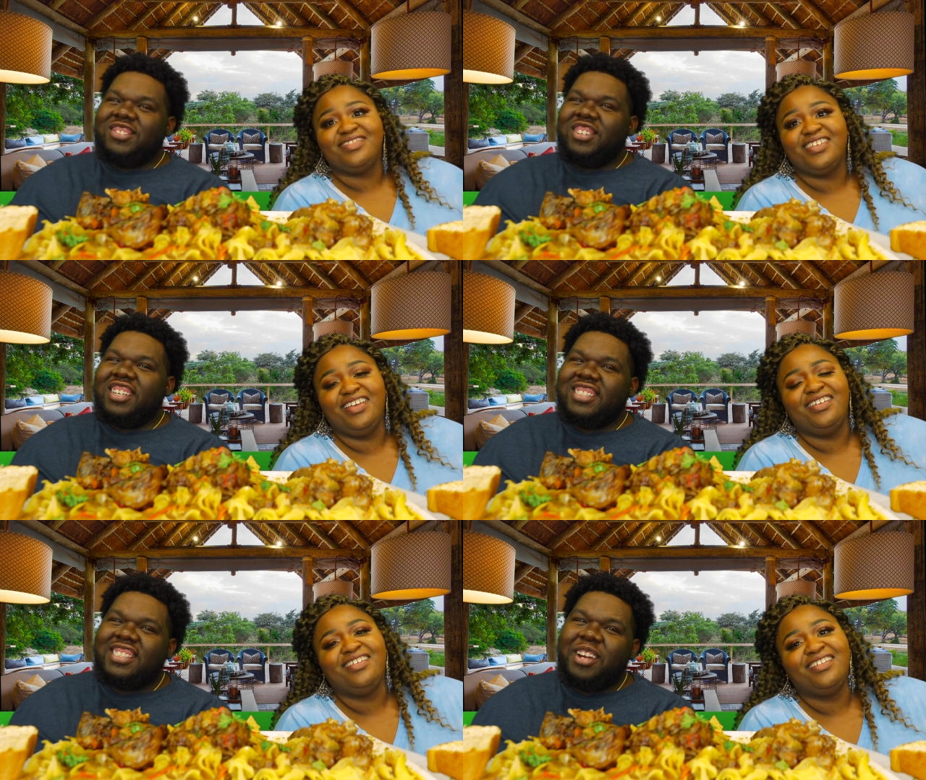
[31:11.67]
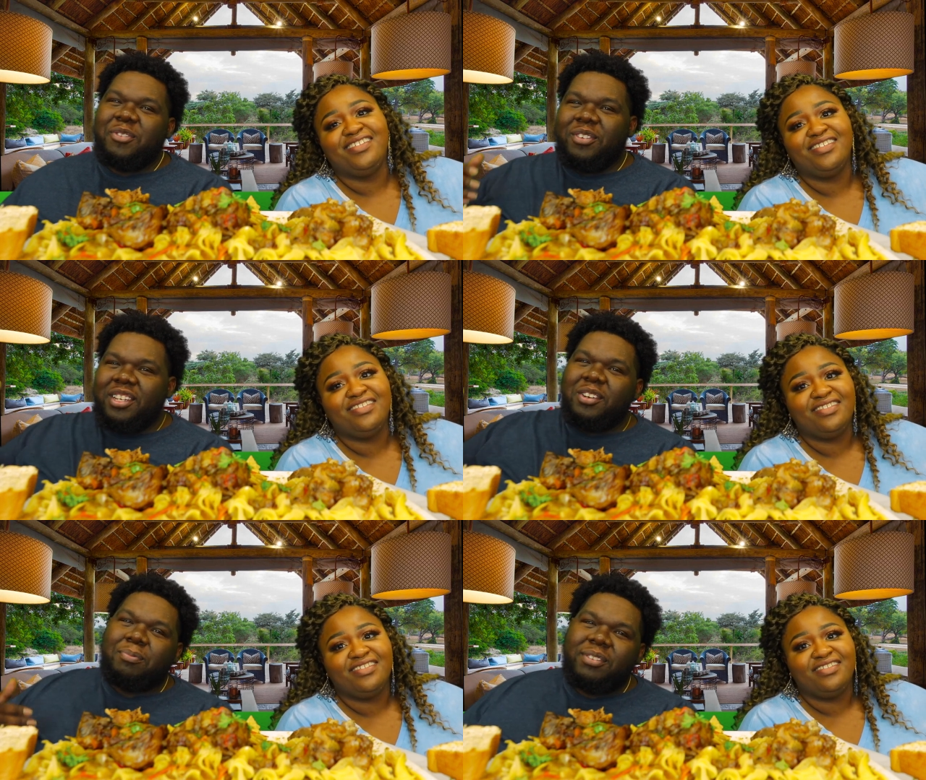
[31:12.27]
Speaker 1: for joining us today. We
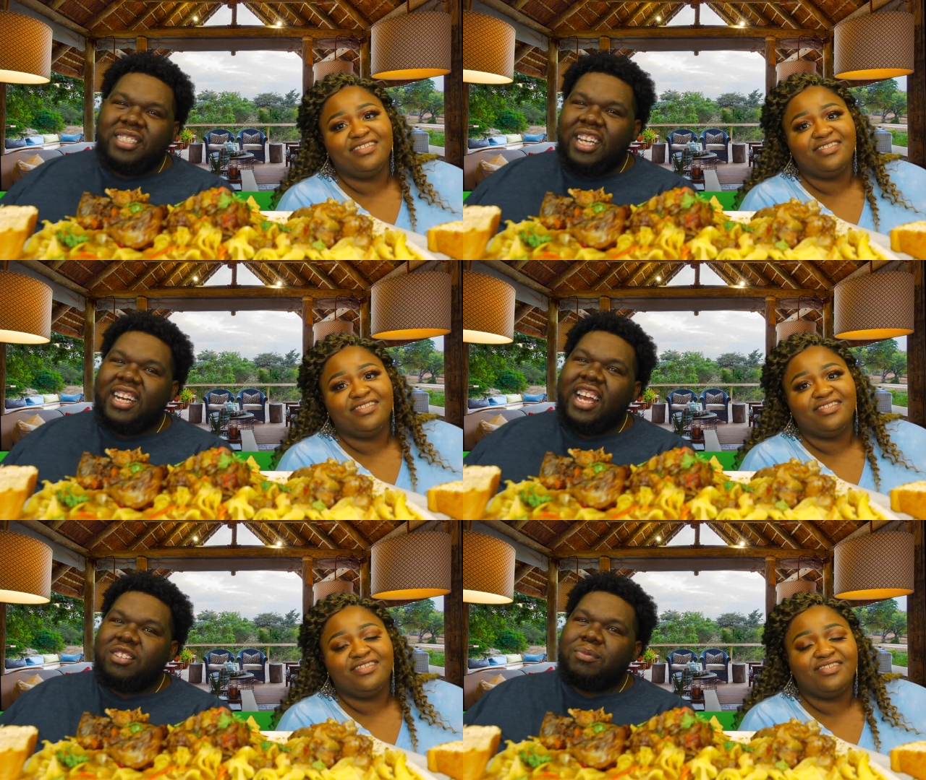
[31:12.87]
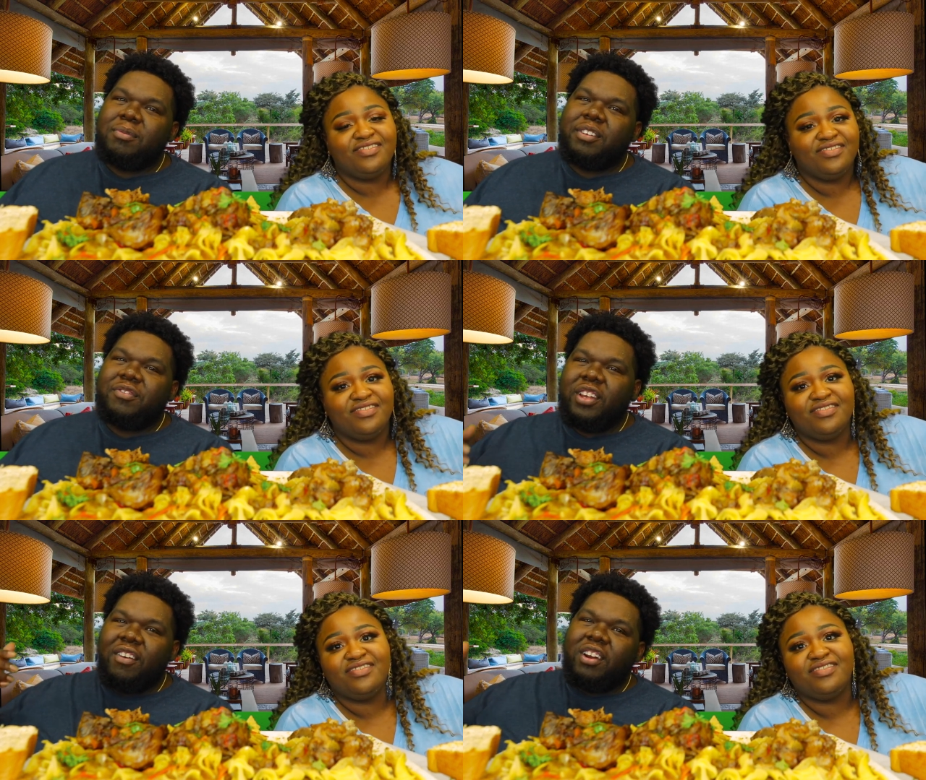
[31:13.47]
really do appreciate it, guys. Remember,
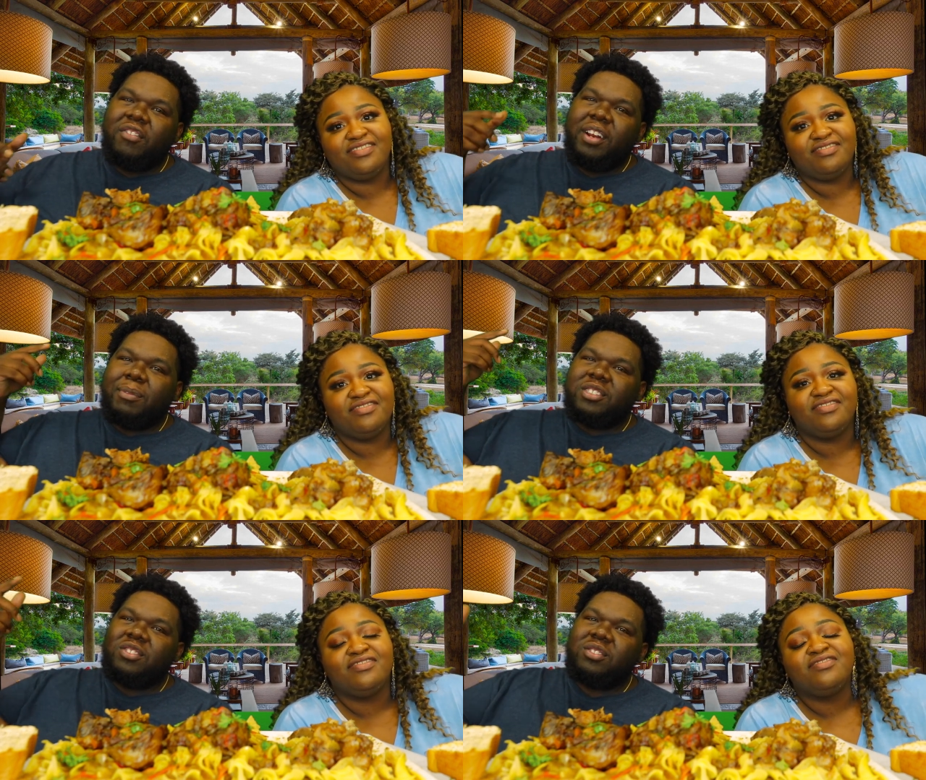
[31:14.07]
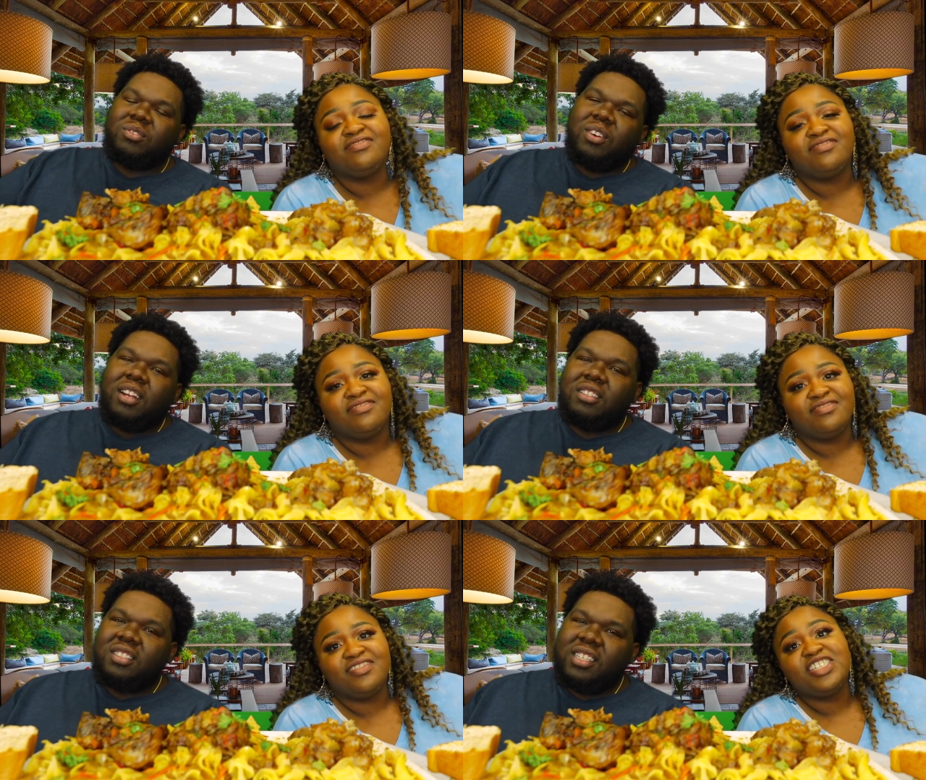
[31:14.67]
if you haven't already, make sure you
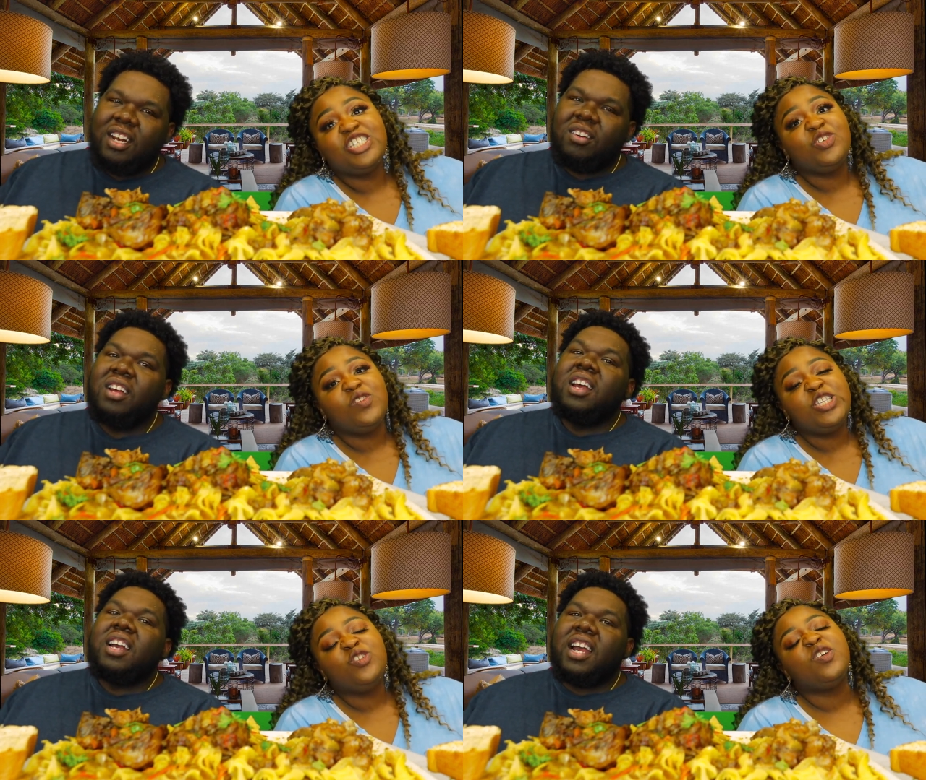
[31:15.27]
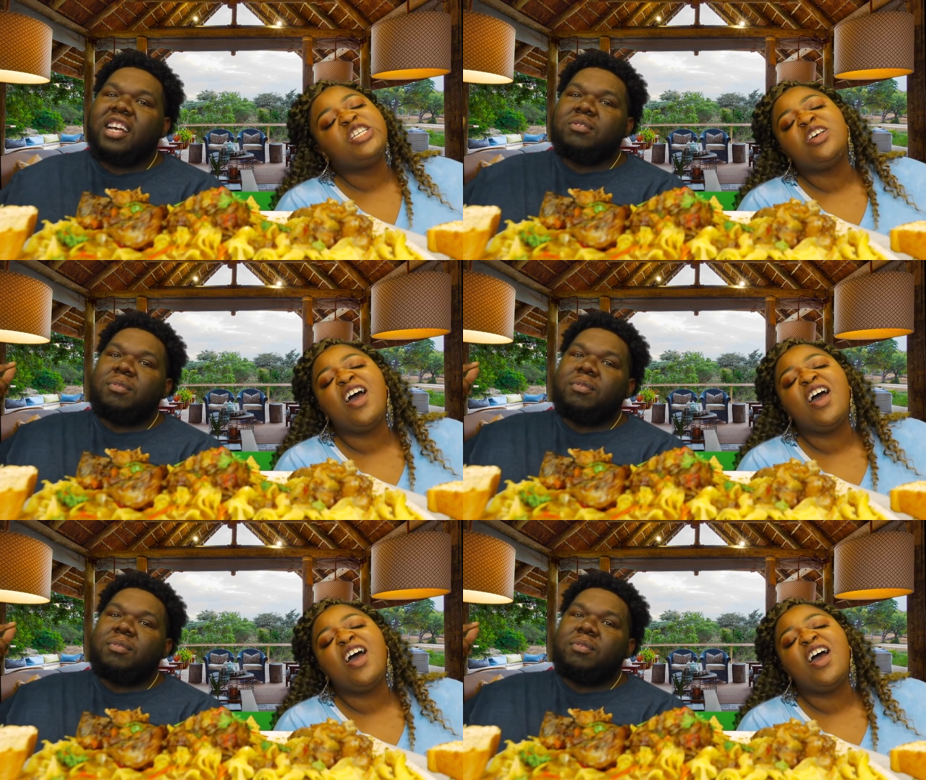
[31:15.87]
subscribe to this channel, guys.